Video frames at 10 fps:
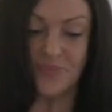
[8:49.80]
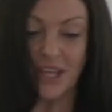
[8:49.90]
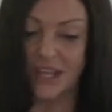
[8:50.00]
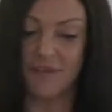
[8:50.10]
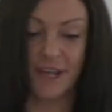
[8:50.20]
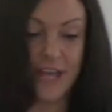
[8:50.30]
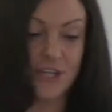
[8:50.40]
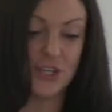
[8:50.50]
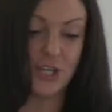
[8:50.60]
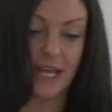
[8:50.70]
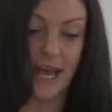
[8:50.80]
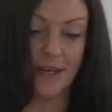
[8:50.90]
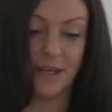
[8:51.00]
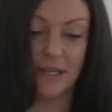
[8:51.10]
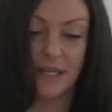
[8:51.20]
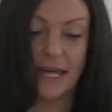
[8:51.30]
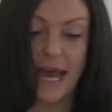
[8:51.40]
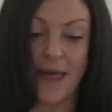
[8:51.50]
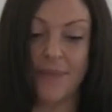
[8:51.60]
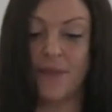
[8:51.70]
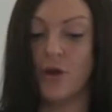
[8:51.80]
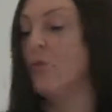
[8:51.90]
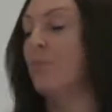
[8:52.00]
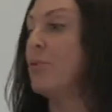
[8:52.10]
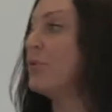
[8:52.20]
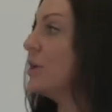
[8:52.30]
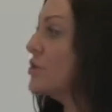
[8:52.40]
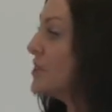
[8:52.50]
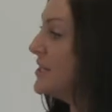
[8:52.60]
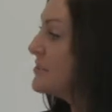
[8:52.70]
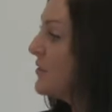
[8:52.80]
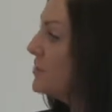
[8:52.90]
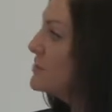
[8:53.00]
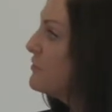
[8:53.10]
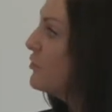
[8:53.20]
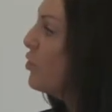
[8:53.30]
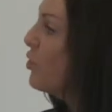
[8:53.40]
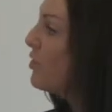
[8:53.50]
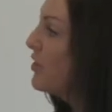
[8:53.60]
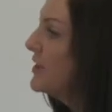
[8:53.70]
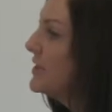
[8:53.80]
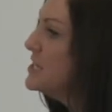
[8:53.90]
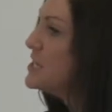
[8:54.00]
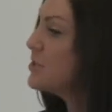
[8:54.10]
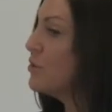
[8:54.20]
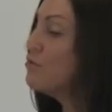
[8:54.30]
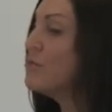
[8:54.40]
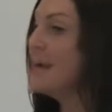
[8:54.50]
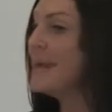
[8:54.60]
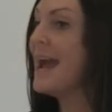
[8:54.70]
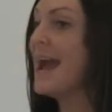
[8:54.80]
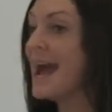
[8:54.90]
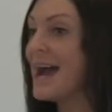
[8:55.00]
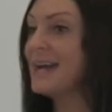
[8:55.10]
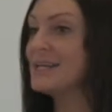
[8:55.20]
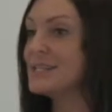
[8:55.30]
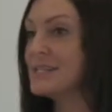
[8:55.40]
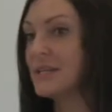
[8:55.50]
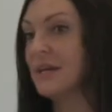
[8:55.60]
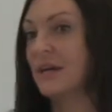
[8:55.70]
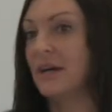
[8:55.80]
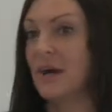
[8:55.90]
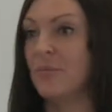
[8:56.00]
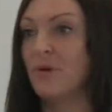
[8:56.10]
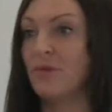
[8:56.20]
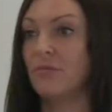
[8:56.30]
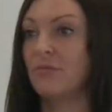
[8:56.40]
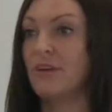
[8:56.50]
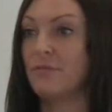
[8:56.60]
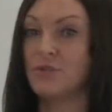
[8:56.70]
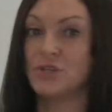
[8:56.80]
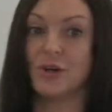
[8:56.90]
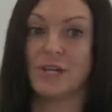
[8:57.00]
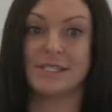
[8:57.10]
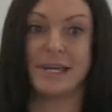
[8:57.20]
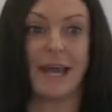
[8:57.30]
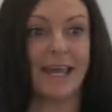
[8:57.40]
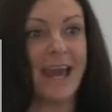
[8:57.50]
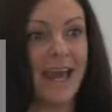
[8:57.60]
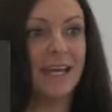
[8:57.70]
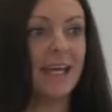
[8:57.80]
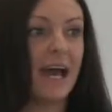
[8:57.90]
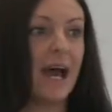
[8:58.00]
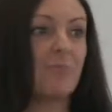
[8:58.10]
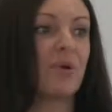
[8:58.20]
Navigation again, and then the onboarding and transfer into Forth. So it really has revolutionised, again, our